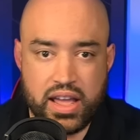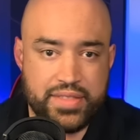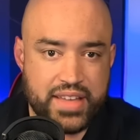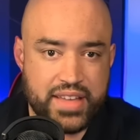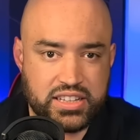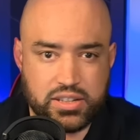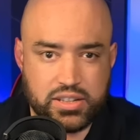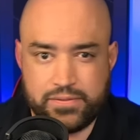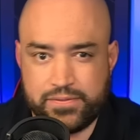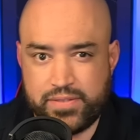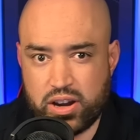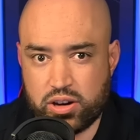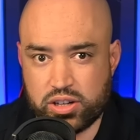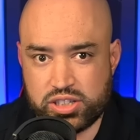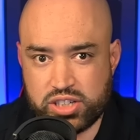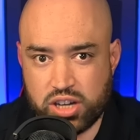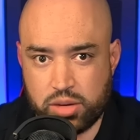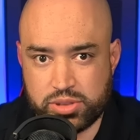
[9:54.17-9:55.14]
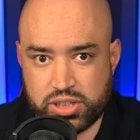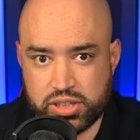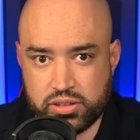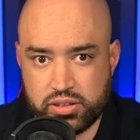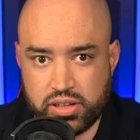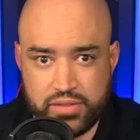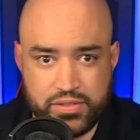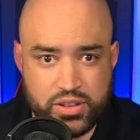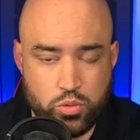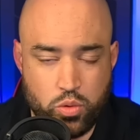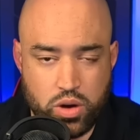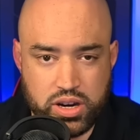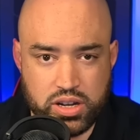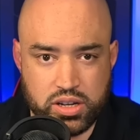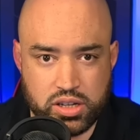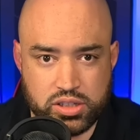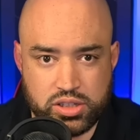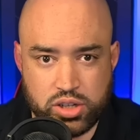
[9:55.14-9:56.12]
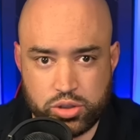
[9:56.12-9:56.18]
And that's a fair assumption. If you want
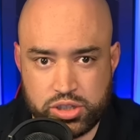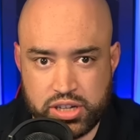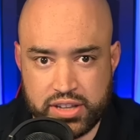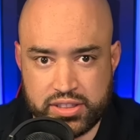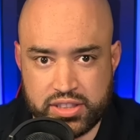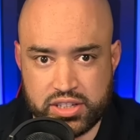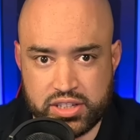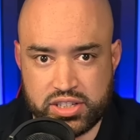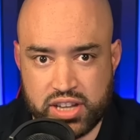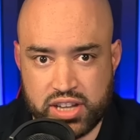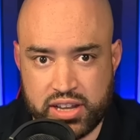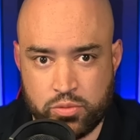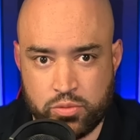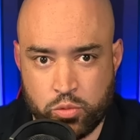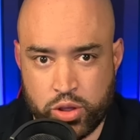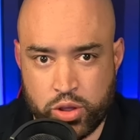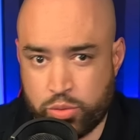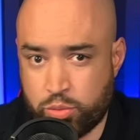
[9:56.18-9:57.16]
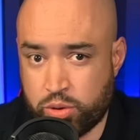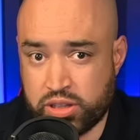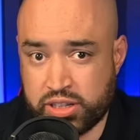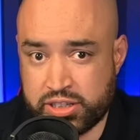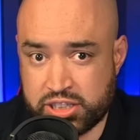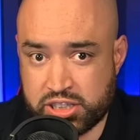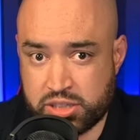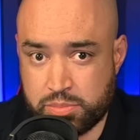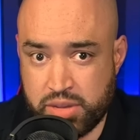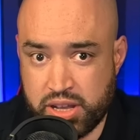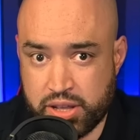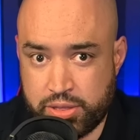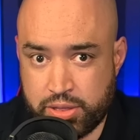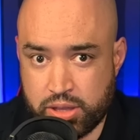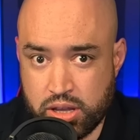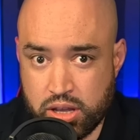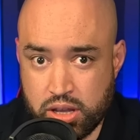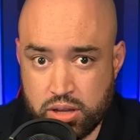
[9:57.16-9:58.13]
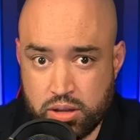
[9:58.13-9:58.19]
to associate this site with religious
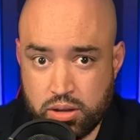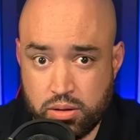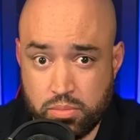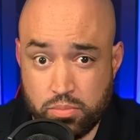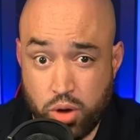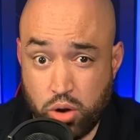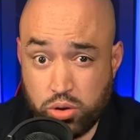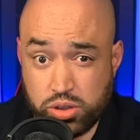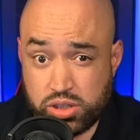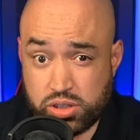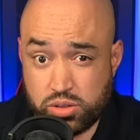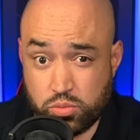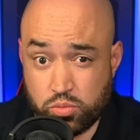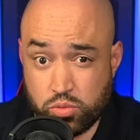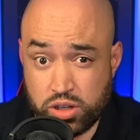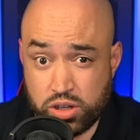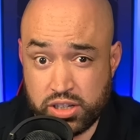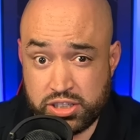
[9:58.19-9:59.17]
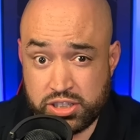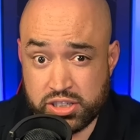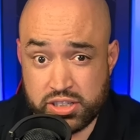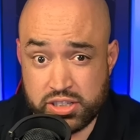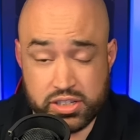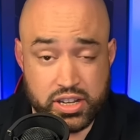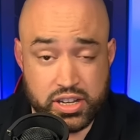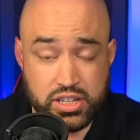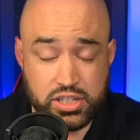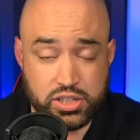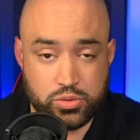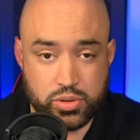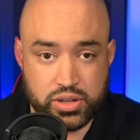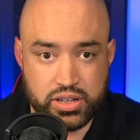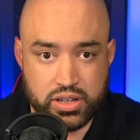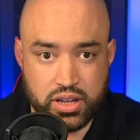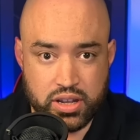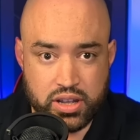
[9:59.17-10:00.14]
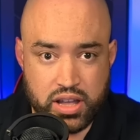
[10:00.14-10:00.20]
myth, Most religions in
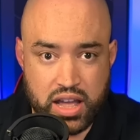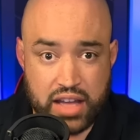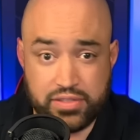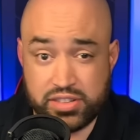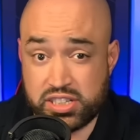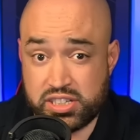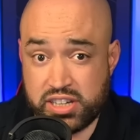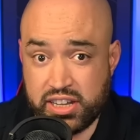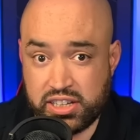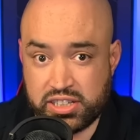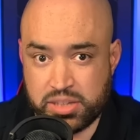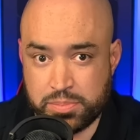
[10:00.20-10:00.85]
history have snake